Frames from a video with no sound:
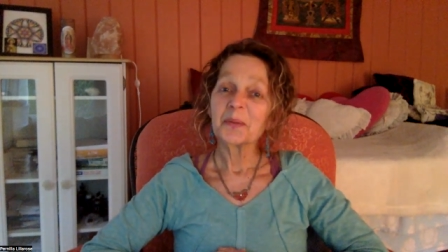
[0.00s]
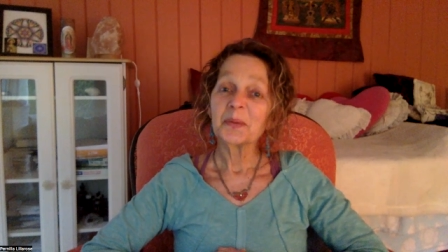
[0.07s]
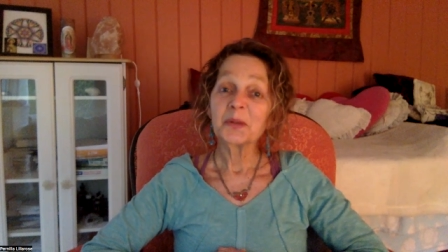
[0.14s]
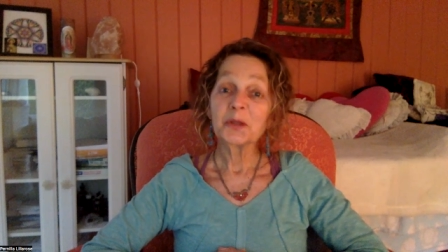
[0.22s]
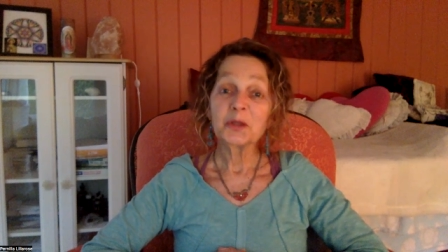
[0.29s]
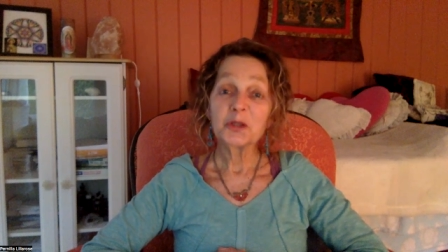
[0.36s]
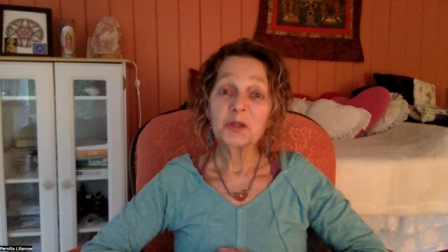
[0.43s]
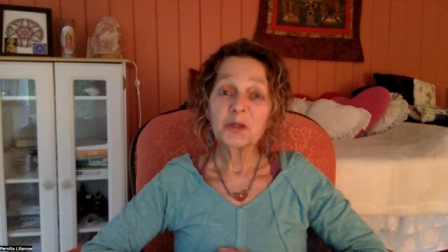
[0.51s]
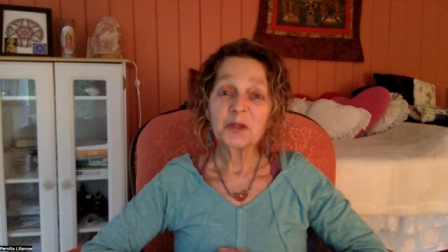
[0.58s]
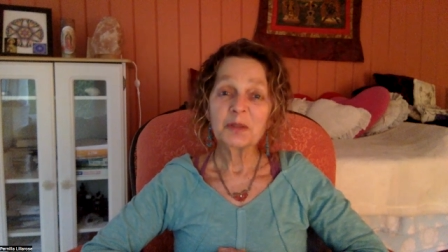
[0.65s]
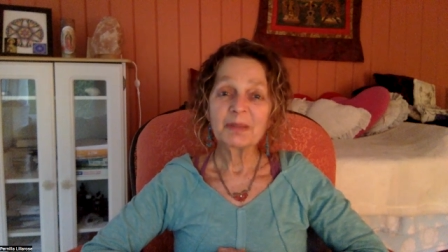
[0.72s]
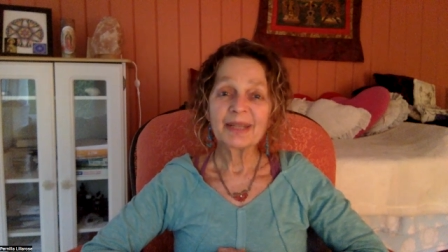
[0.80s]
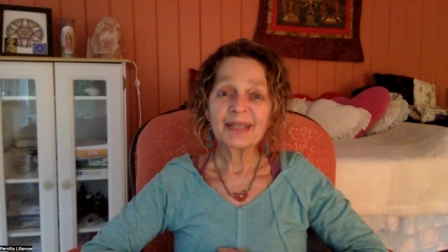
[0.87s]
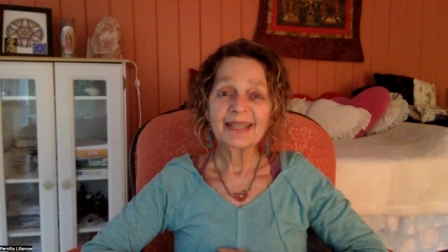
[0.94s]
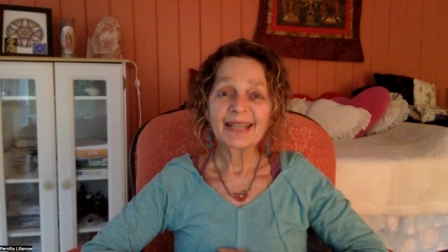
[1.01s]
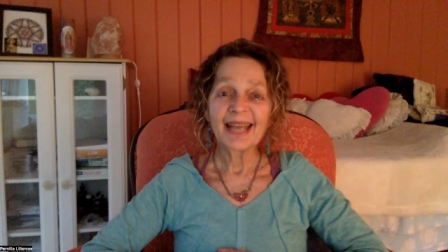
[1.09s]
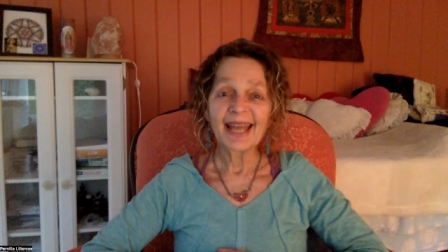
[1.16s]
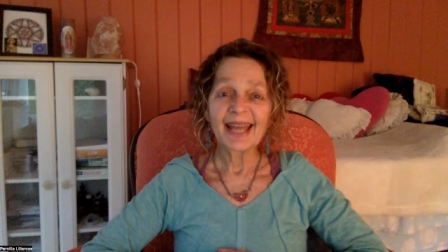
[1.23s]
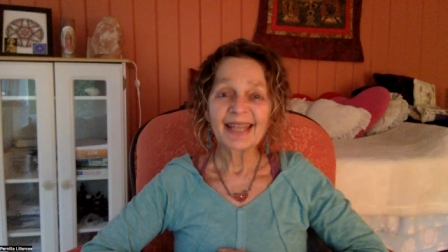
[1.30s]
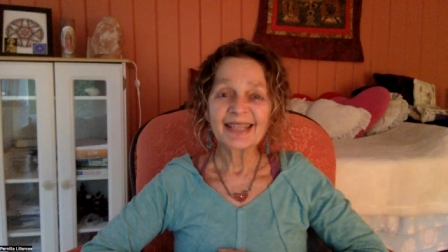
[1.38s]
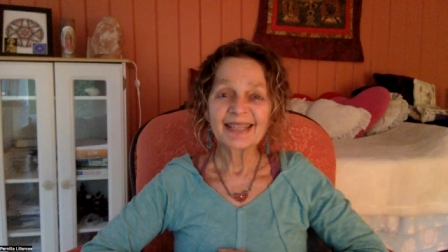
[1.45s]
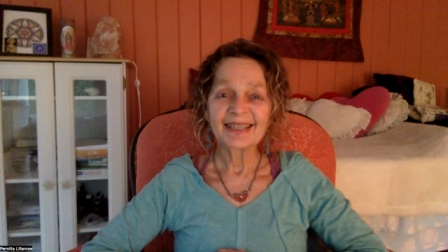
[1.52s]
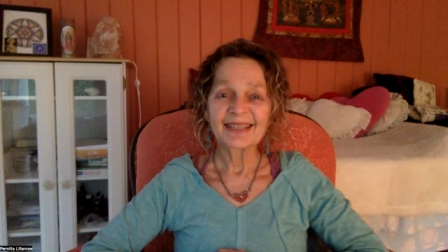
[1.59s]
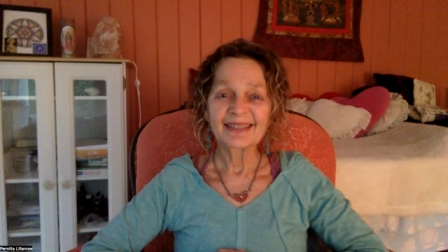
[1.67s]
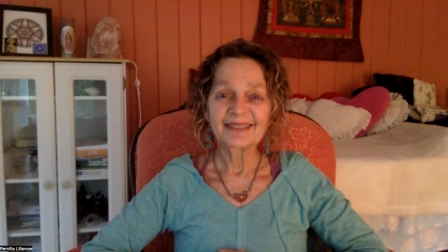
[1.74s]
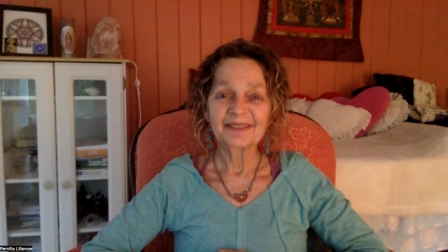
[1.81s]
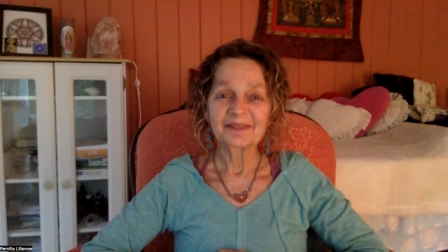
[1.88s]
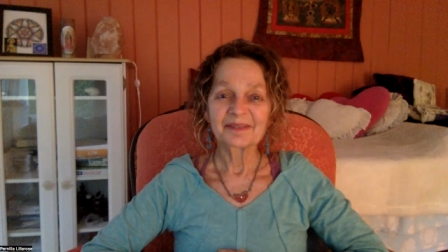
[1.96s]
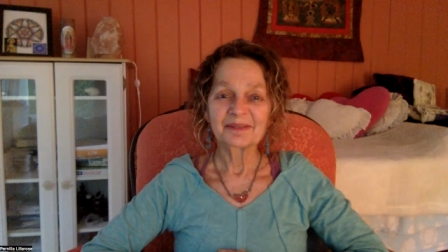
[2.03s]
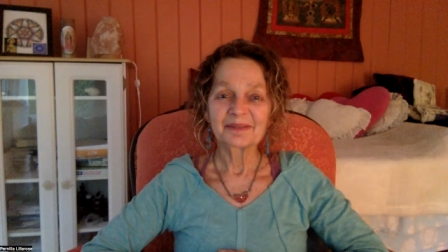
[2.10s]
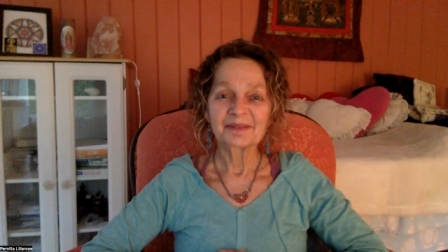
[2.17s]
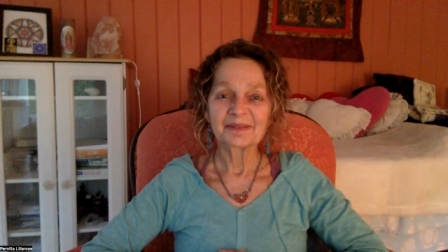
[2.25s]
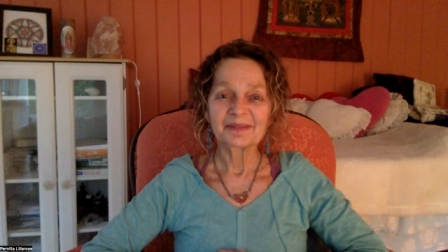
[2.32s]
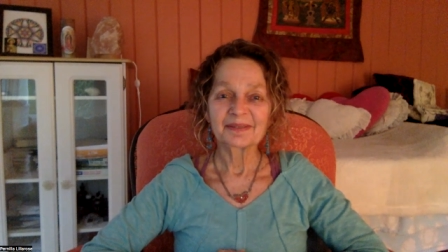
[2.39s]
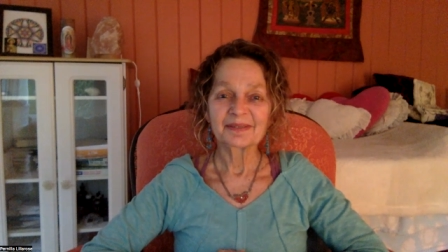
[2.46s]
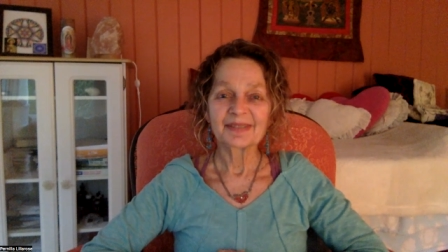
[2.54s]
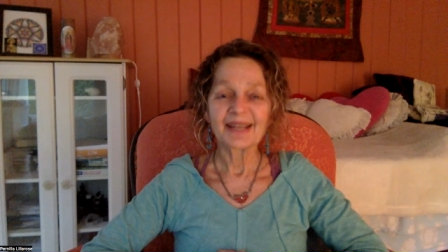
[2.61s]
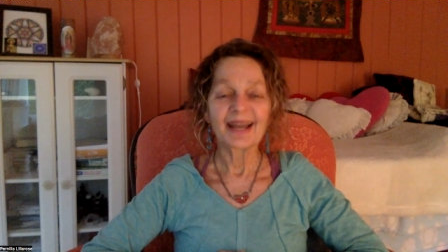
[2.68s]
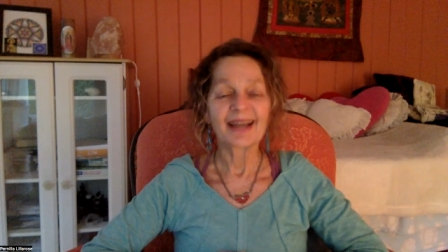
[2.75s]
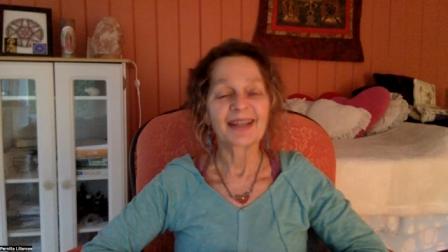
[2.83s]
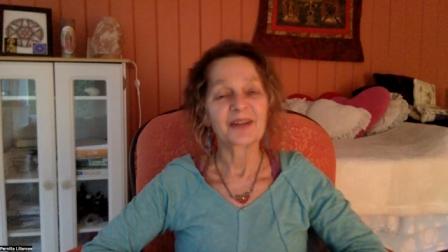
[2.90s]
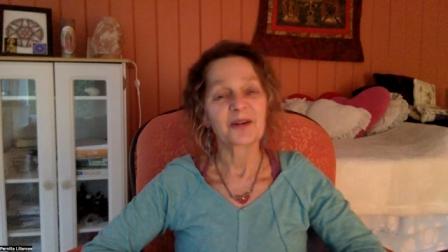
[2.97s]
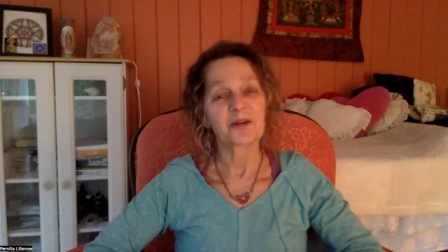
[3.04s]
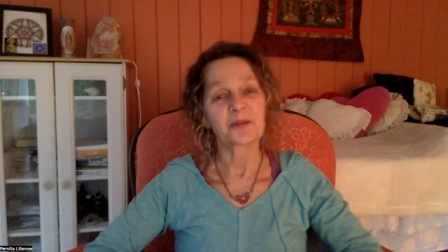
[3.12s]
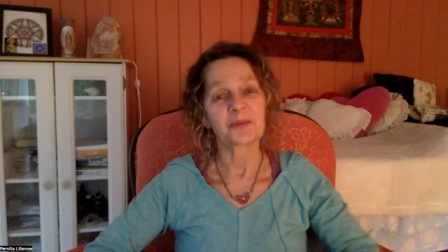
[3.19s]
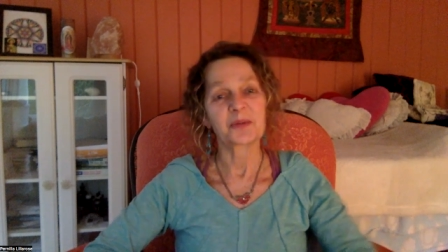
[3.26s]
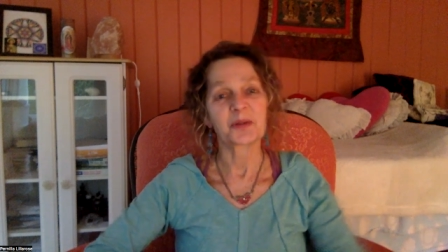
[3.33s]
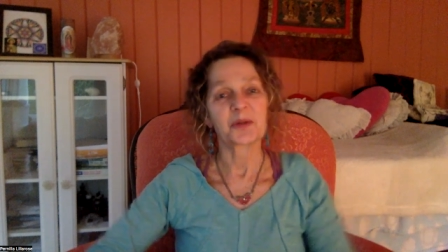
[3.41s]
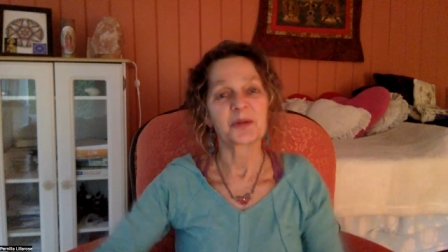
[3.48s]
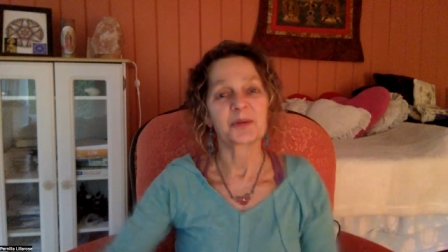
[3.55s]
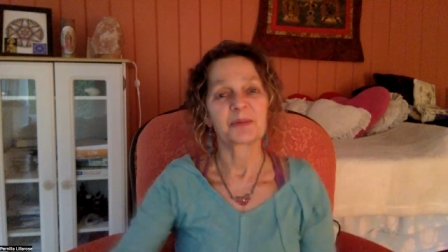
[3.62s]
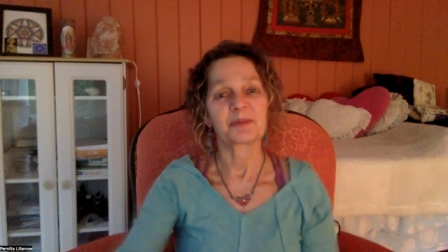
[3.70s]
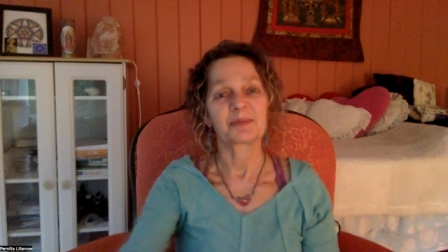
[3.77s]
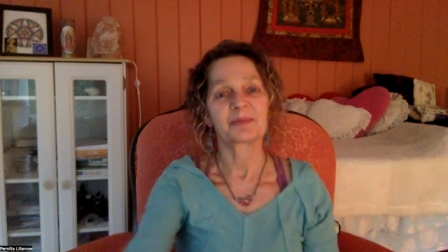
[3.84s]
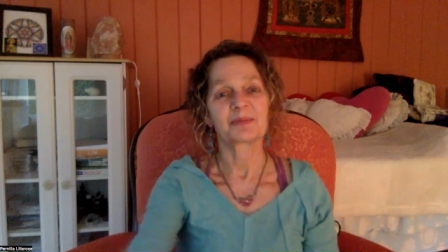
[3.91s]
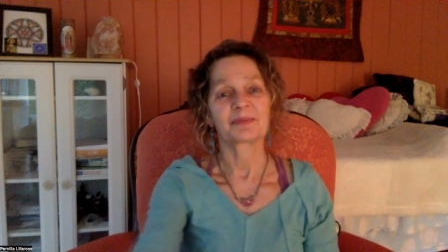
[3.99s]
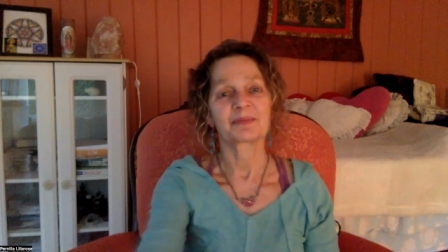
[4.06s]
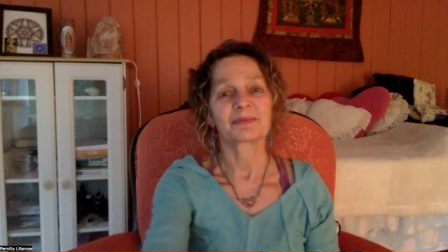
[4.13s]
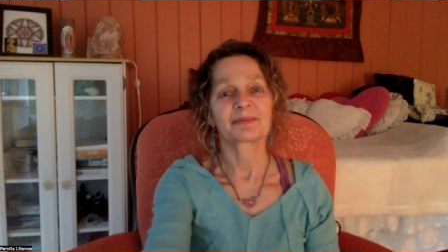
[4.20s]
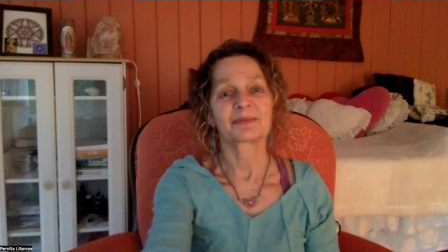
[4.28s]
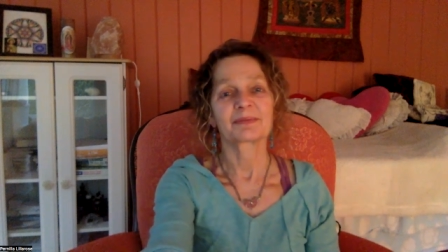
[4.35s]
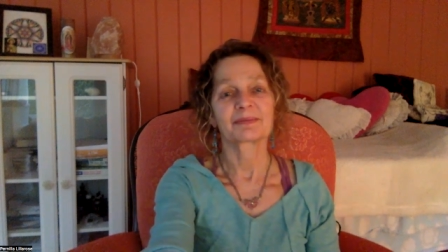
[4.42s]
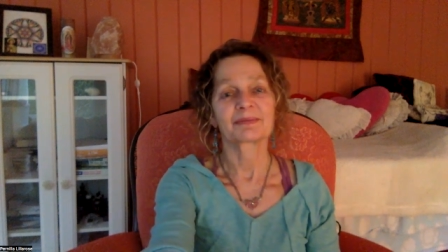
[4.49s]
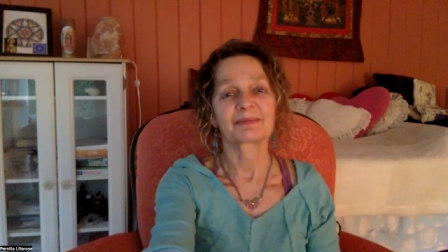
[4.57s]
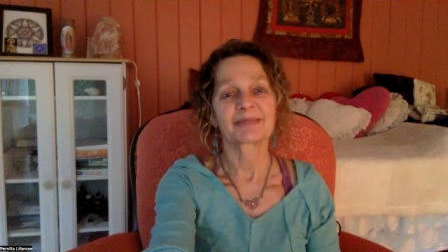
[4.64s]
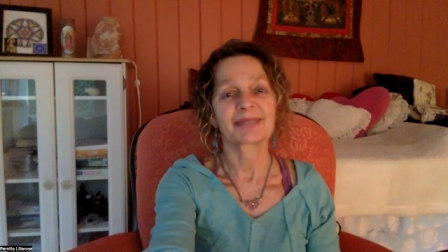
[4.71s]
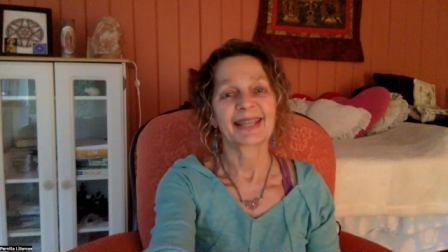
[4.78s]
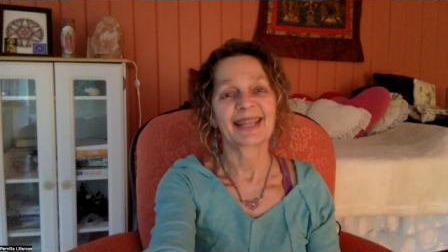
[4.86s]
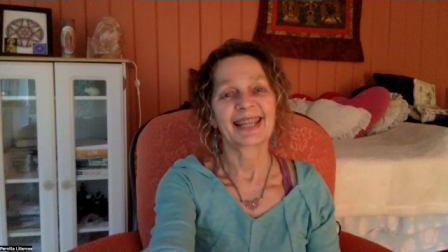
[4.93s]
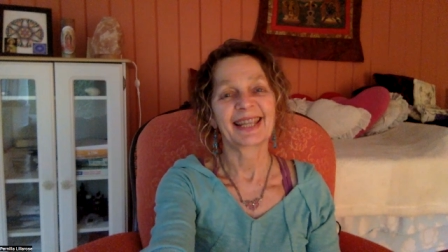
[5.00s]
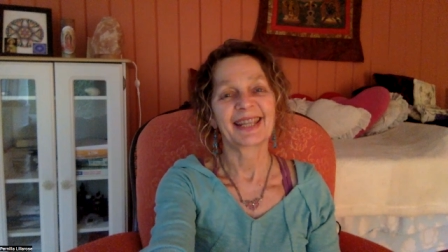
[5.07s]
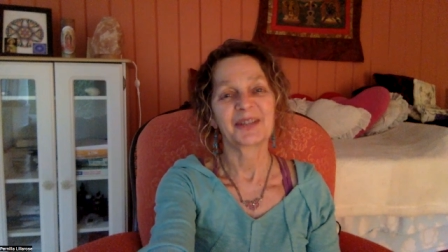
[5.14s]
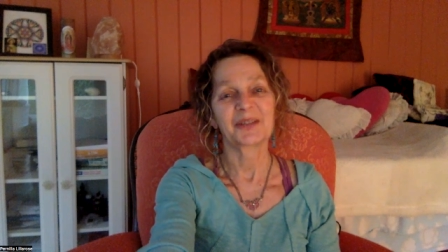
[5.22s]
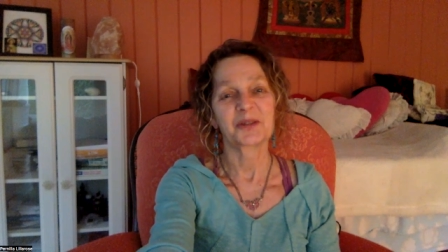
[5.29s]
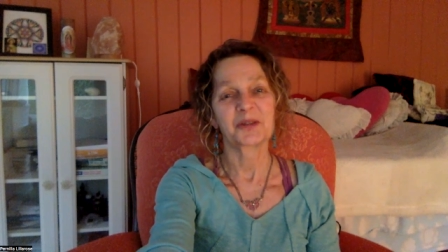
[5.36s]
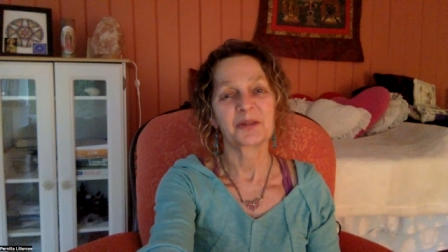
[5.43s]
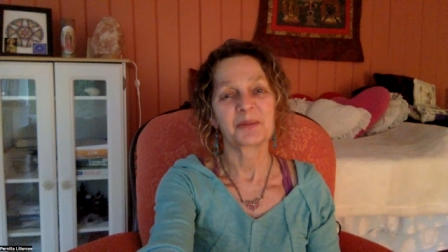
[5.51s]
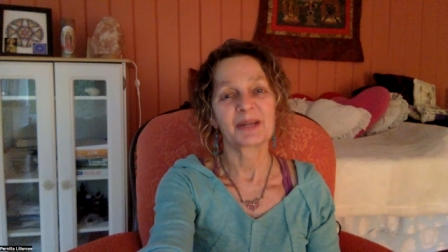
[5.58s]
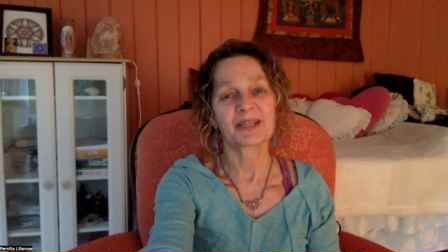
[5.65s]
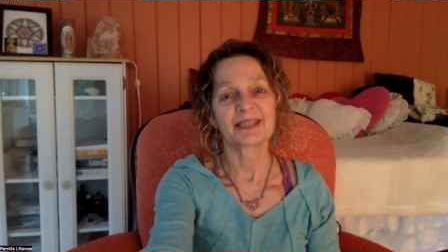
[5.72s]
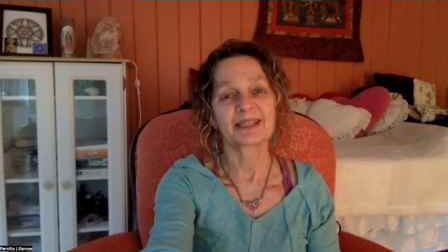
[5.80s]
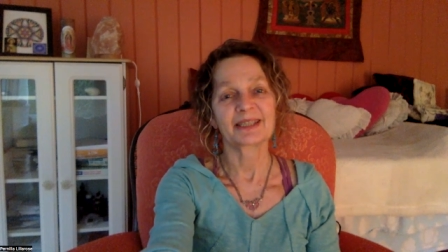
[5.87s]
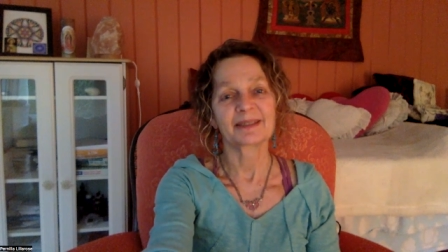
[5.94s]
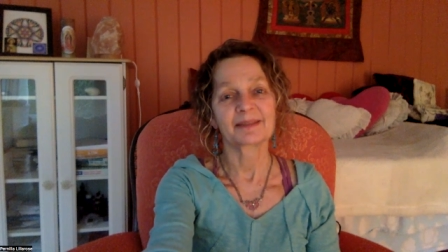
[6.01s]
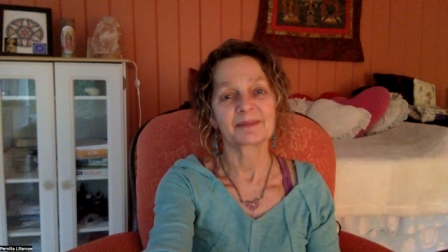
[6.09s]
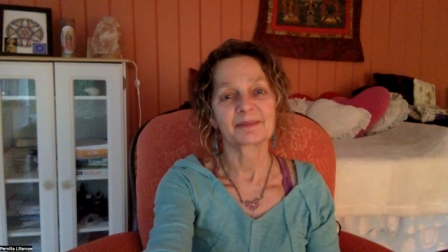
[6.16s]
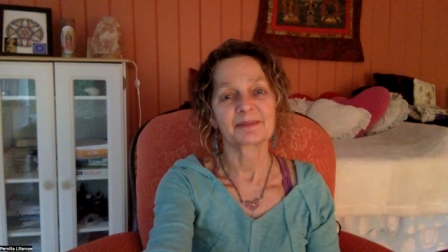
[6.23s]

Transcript: Will you join me in that? I hope so. Thank you so much.